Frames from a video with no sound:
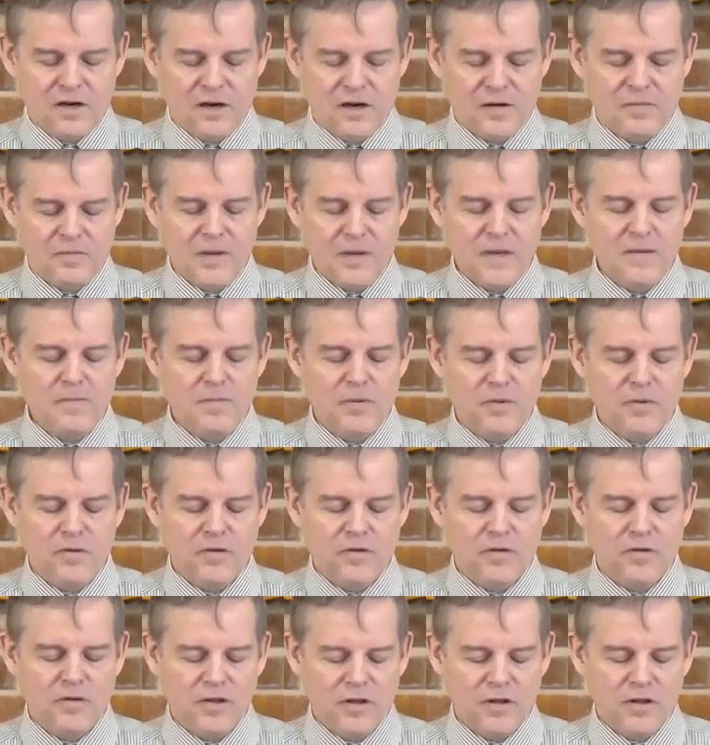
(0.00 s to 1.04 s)
are
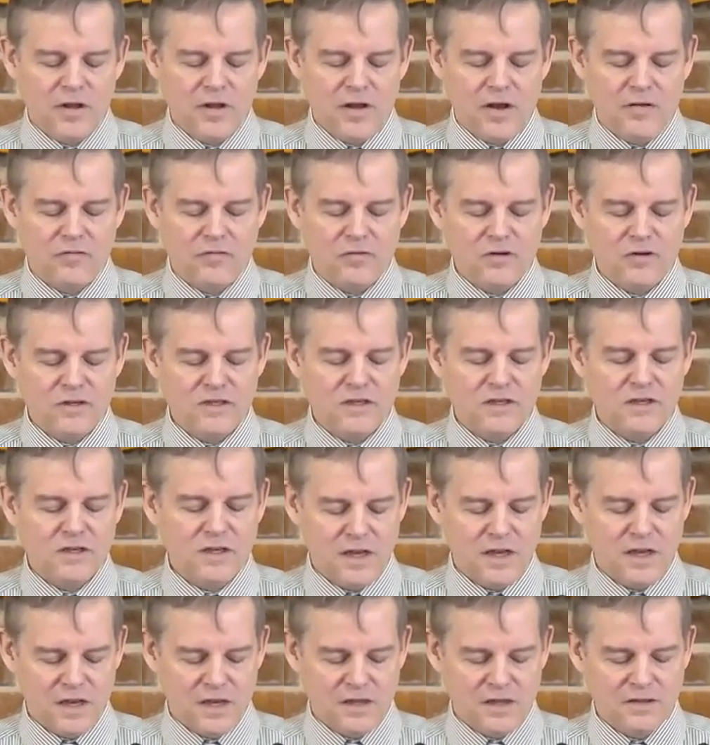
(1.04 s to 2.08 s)
people of
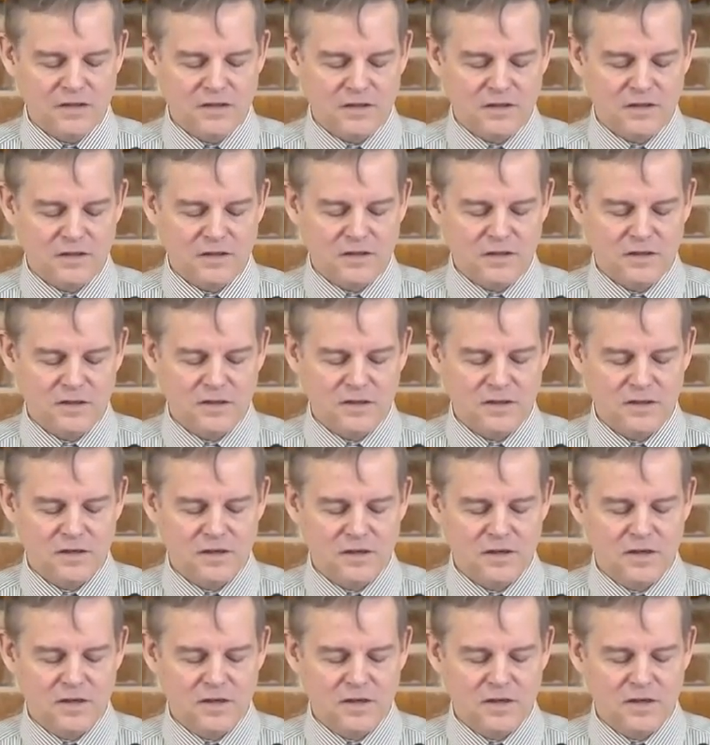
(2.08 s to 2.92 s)
resilience,